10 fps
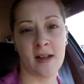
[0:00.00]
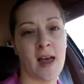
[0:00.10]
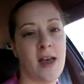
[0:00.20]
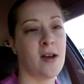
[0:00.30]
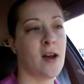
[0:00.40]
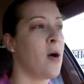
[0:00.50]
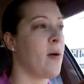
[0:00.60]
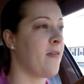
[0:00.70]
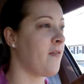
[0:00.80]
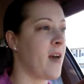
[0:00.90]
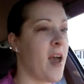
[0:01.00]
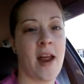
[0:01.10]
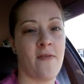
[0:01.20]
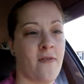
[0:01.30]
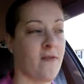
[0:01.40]
and let you know if,
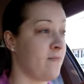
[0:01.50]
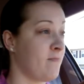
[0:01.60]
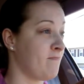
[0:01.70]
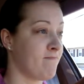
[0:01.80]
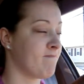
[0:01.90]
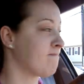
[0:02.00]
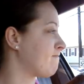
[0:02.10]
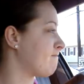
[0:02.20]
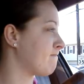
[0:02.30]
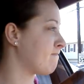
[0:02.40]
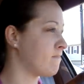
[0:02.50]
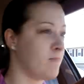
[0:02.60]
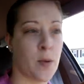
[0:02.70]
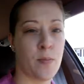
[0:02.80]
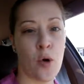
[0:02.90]
if
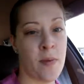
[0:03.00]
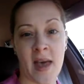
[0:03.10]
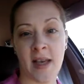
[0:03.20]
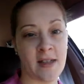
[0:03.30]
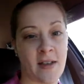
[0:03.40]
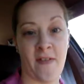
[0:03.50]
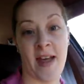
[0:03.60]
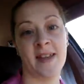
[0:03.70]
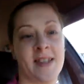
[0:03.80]
the poopy hits the fan